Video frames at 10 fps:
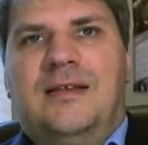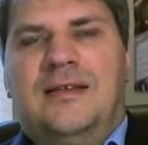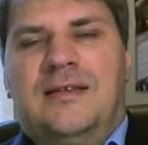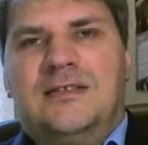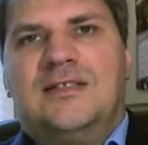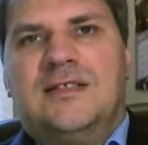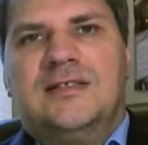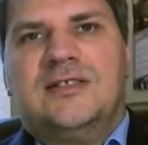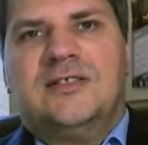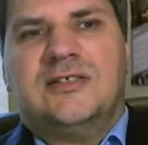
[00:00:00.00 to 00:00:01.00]
this
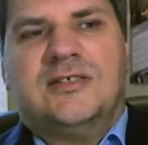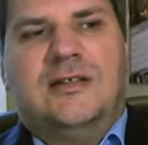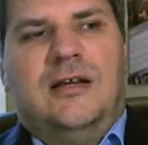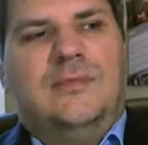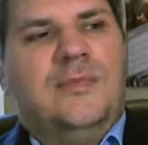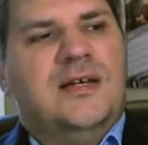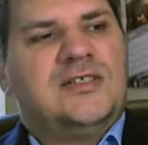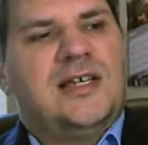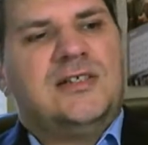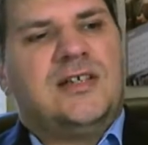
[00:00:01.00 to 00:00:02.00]
is,
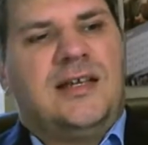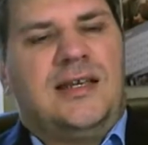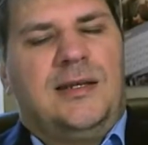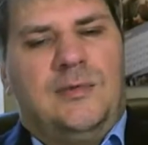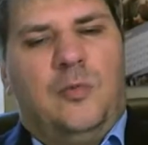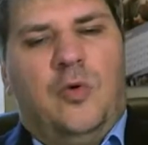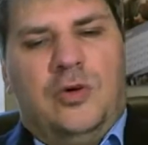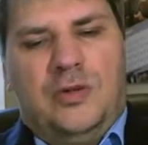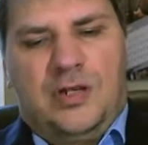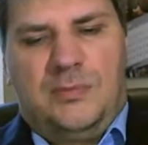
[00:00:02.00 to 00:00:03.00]
essentially what
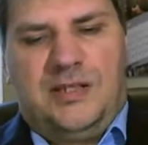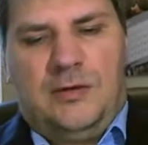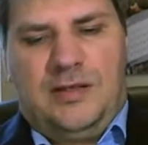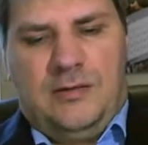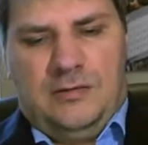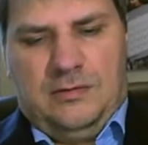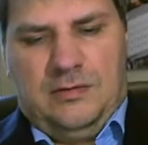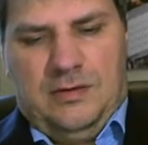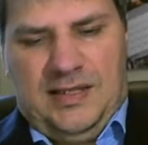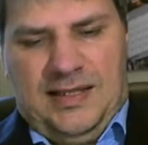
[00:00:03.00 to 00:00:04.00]
you're going to be doing on
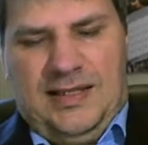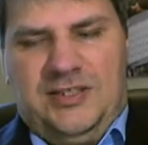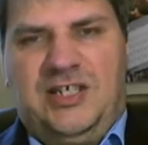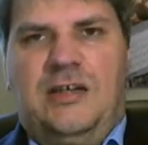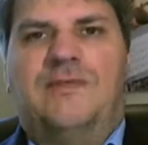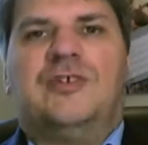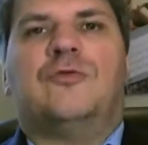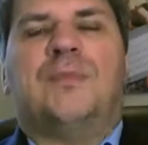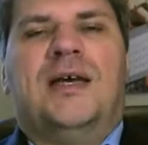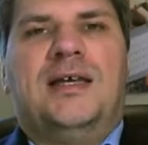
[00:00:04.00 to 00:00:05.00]
each individual
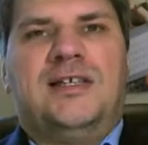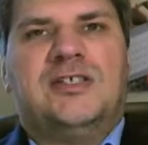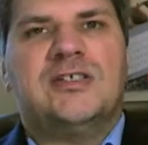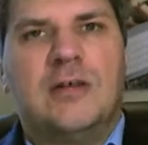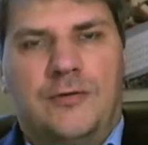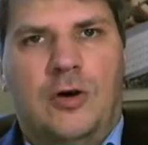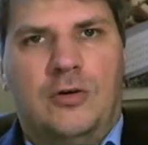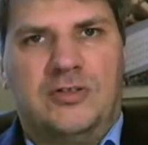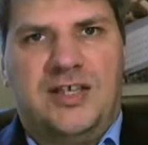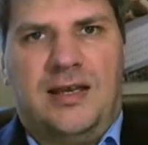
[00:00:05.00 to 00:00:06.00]
piece of
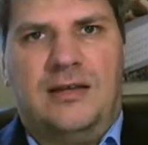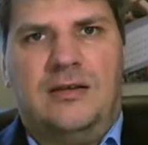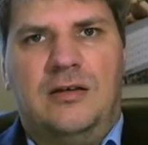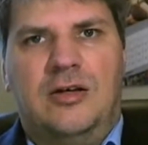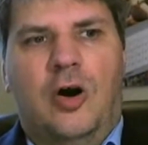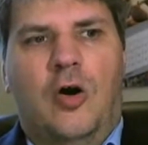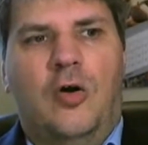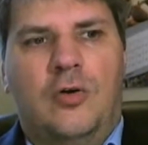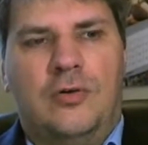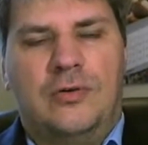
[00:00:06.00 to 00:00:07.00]
content
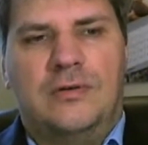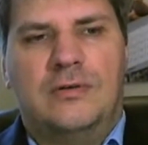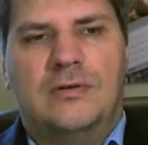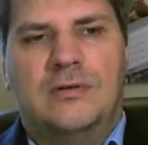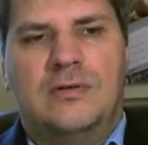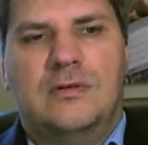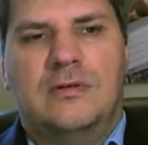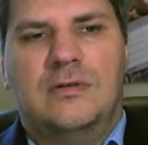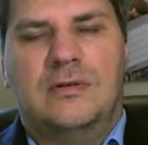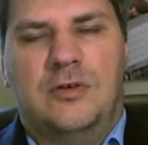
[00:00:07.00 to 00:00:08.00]
on
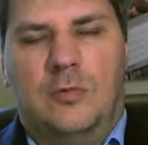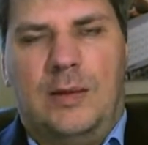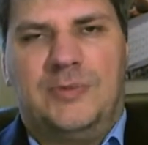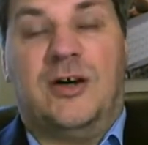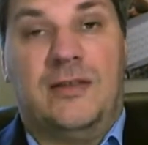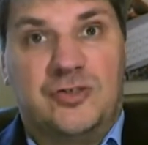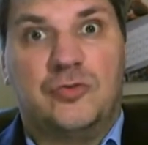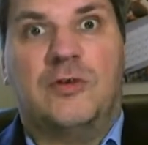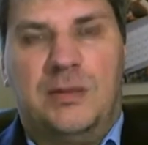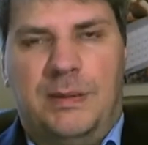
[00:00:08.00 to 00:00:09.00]
your website that's
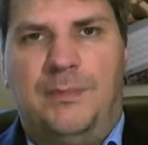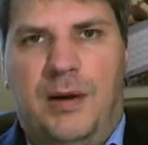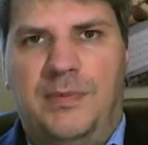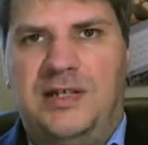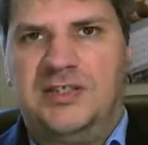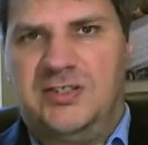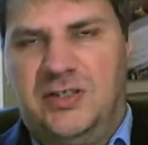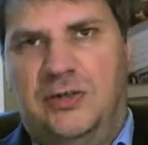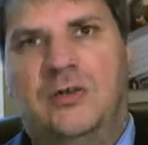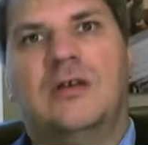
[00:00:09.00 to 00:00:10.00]
already been published. So
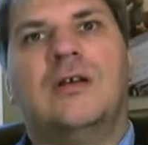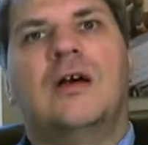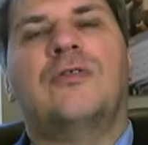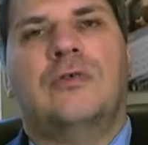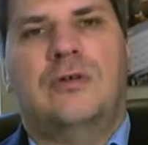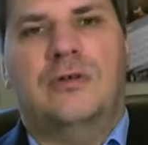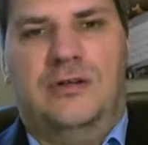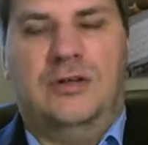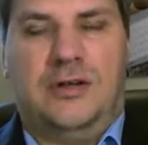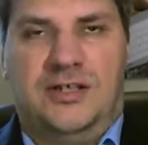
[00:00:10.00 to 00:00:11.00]
you're going to go through and
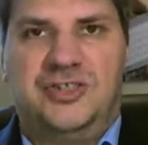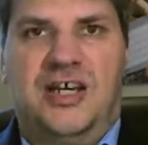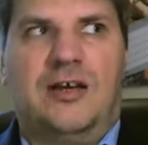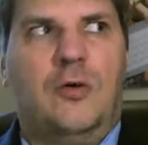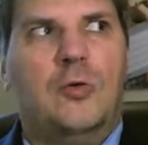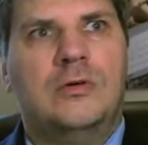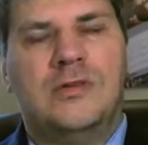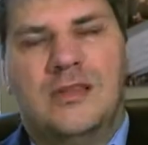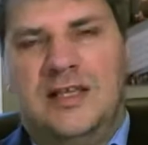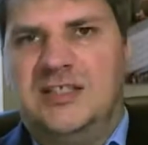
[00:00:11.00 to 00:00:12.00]
you're going to check all of the
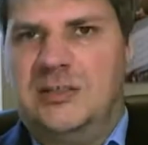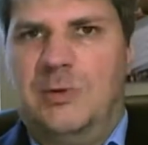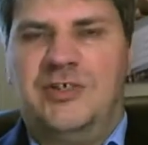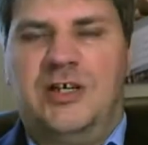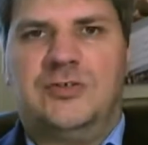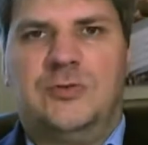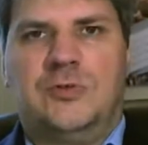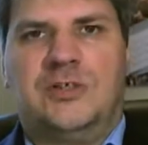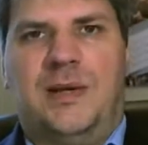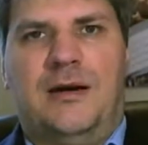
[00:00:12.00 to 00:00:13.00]
things that we've just
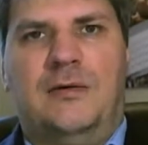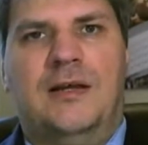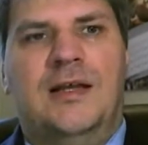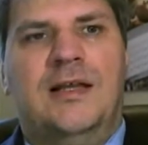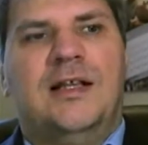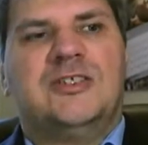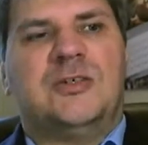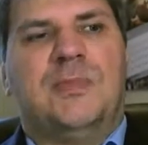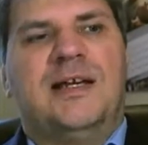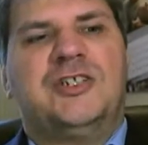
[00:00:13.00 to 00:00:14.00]
talked about
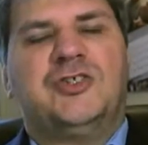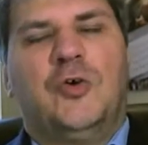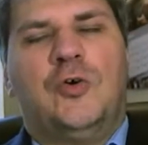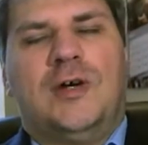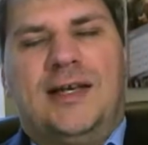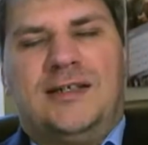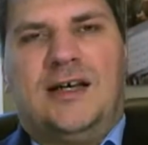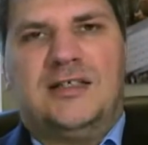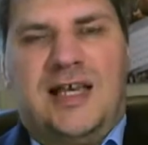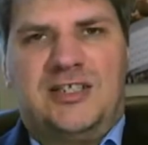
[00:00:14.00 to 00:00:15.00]
to make sure it
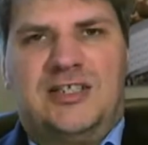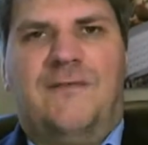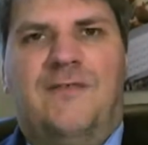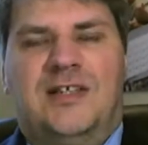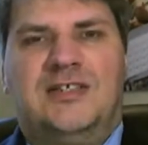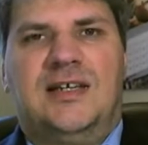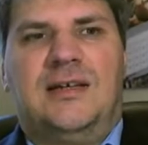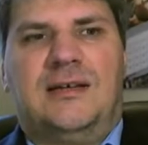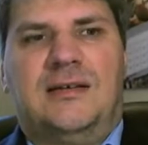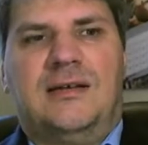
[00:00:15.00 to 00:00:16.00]
does actually fit
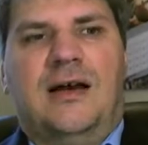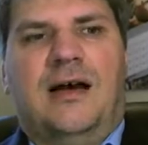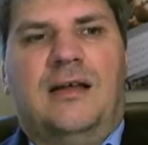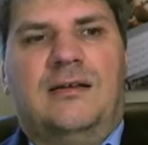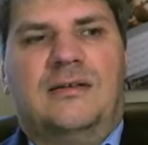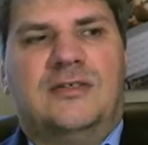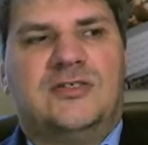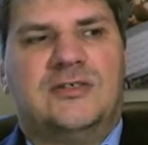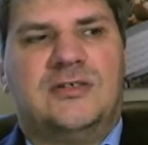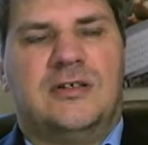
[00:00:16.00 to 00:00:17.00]
in and
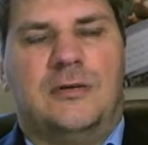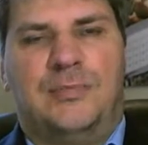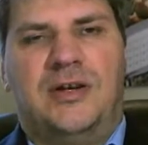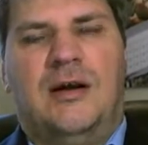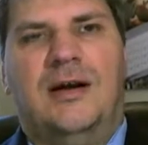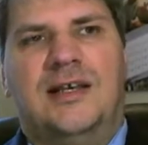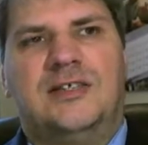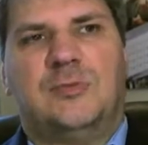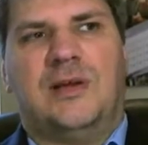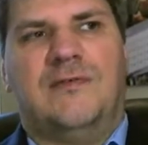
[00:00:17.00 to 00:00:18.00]

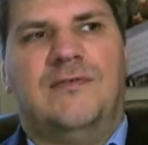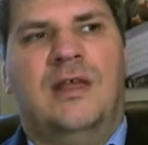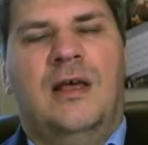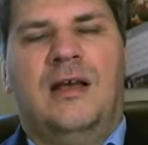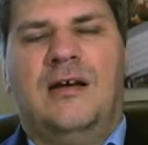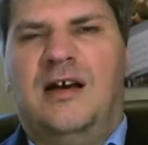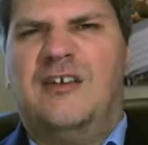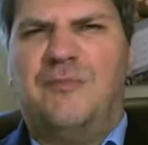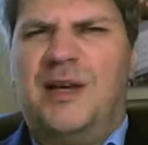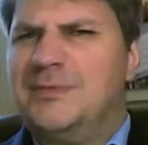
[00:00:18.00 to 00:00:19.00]
complies with kind
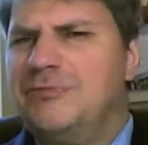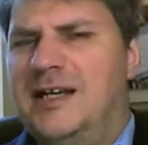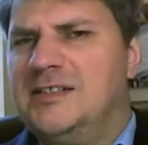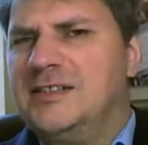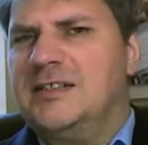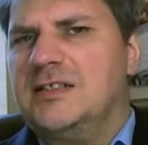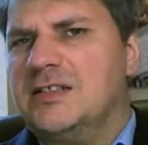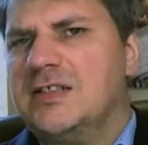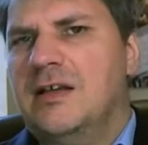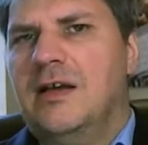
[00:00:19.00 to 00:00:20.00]
of best
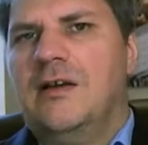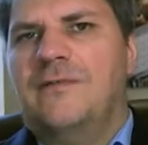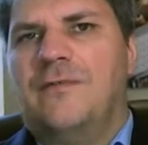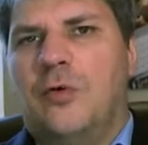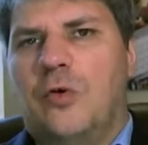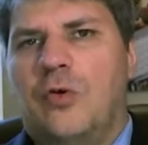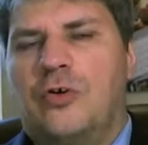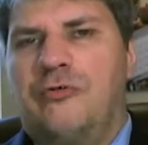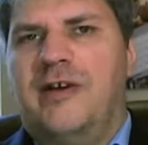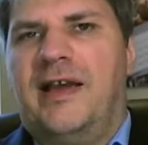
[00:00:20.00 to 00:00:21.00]
practices for
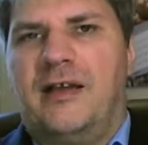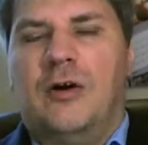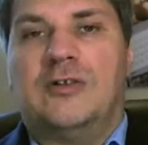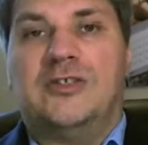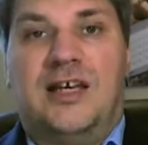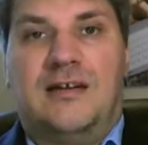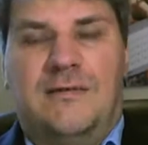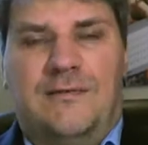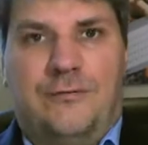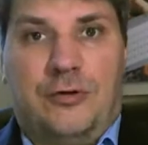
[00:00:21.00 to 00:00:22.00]
creating
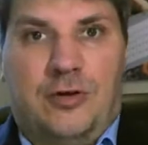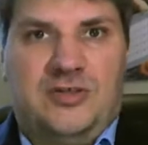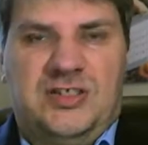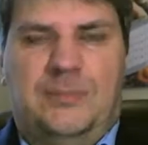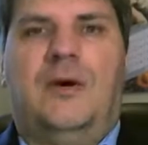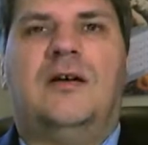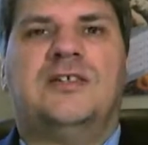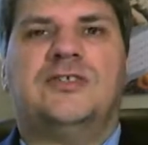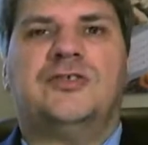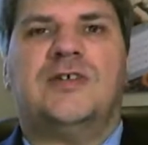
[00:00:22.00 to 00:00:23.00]
content for a content
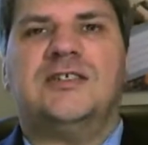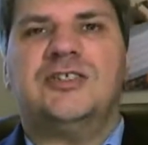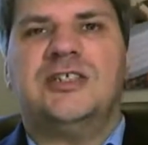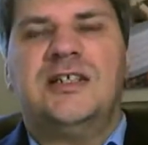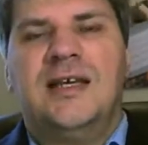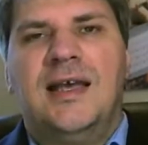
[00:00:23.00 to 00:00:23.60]
marketing strategy,